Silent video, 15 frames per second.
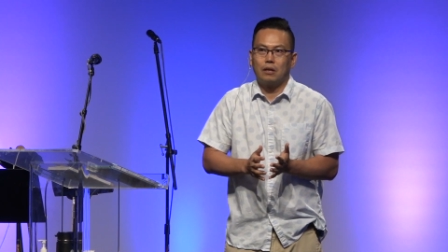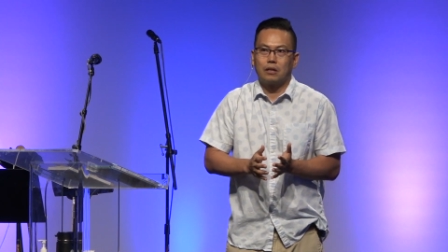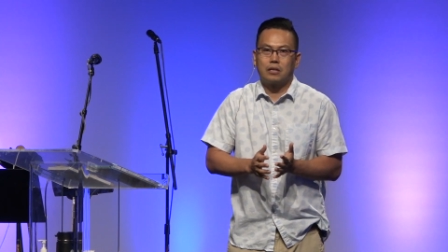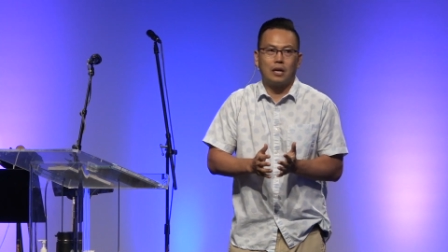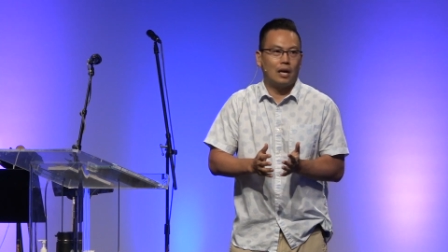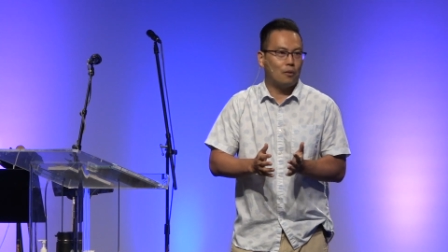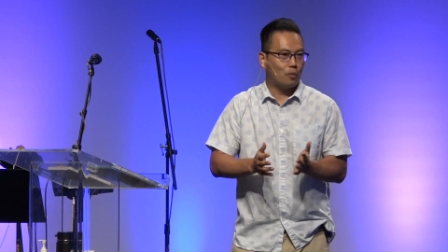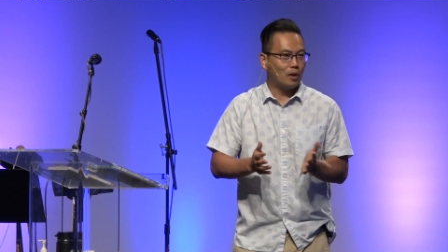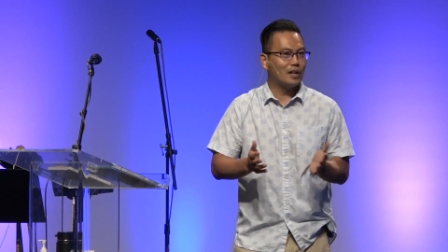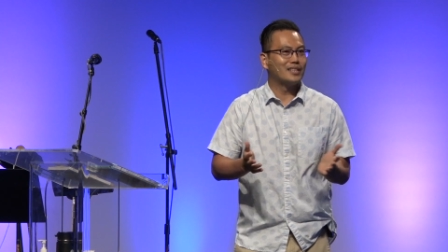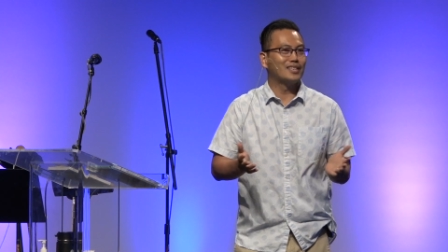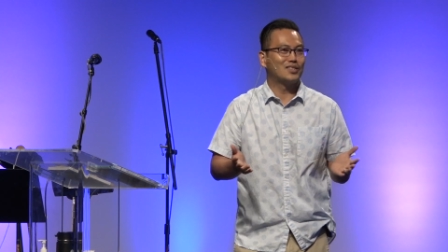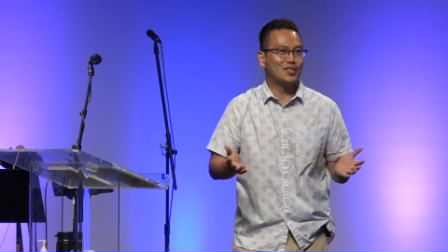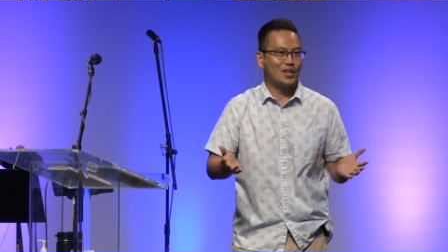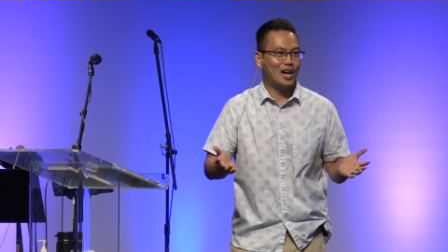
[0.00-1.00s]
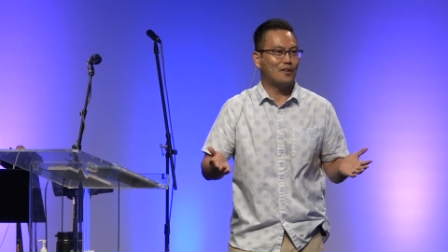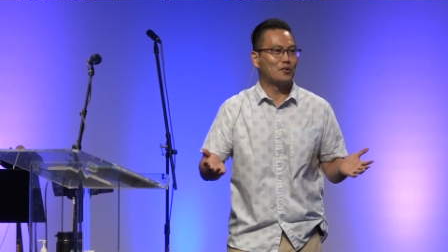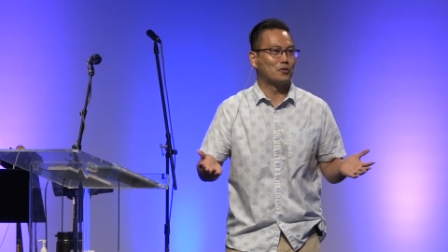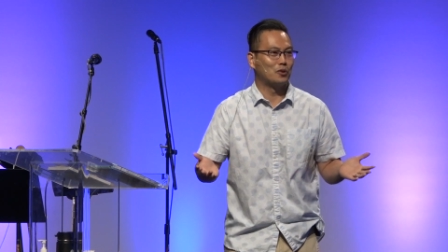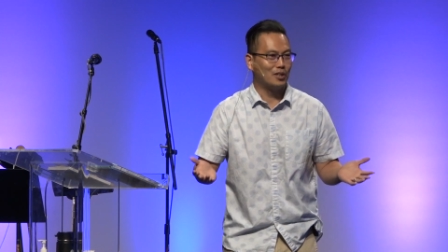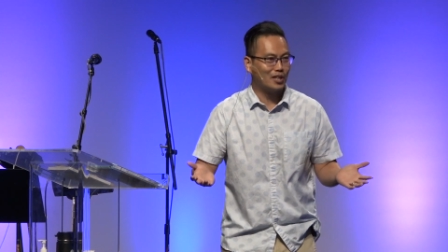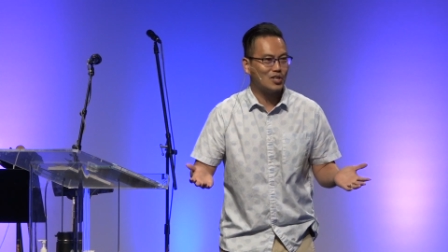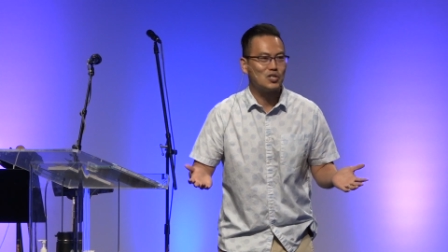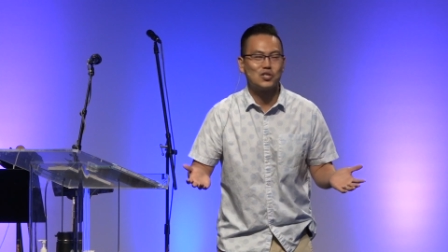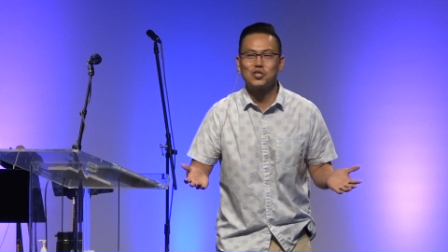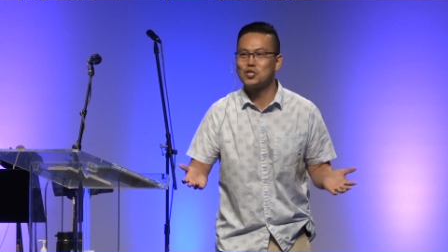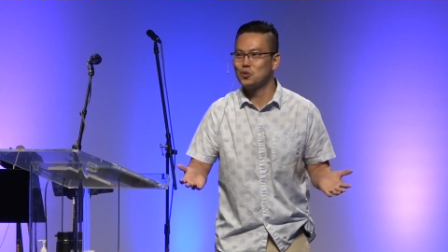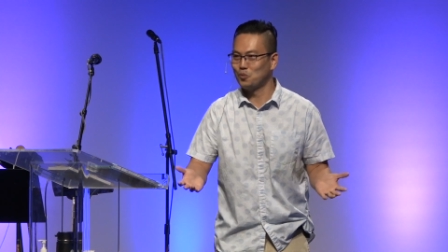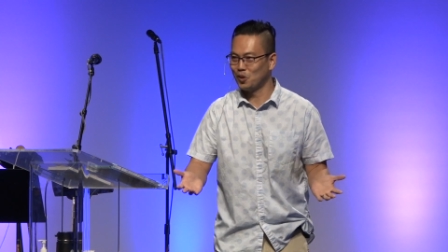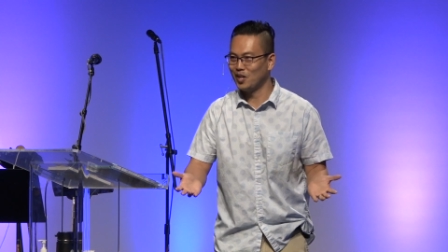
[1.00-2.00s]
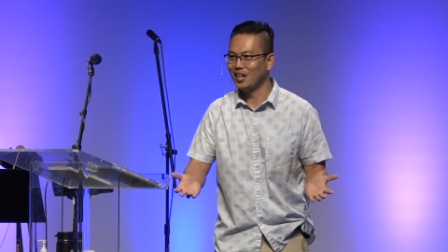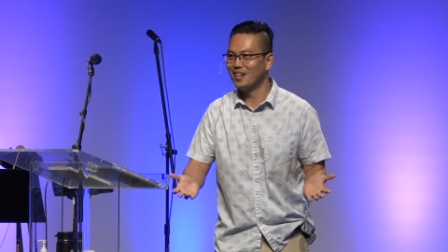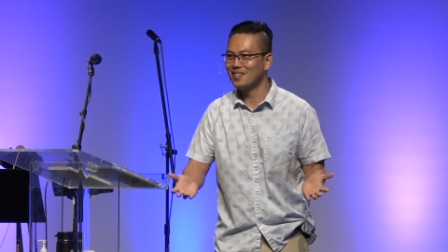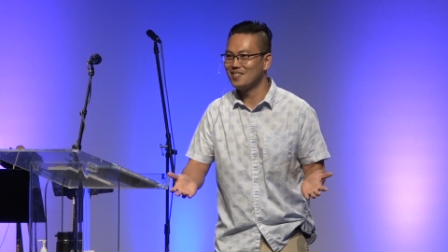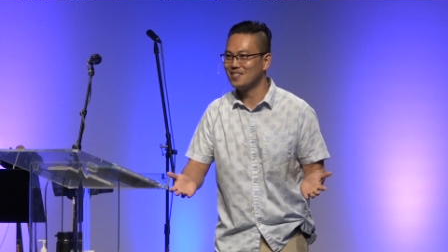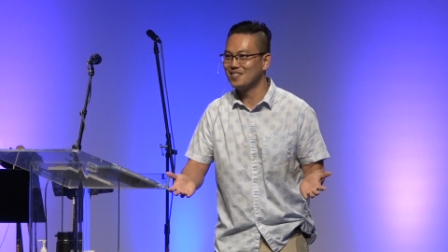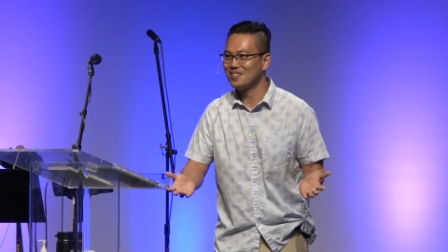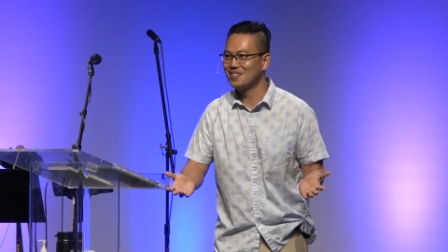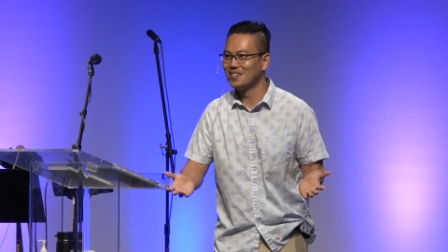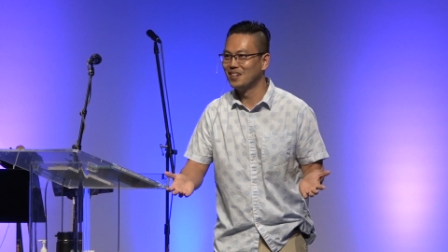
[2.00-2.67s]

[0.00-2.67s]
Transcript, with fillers: God wanted to have a relationship with us.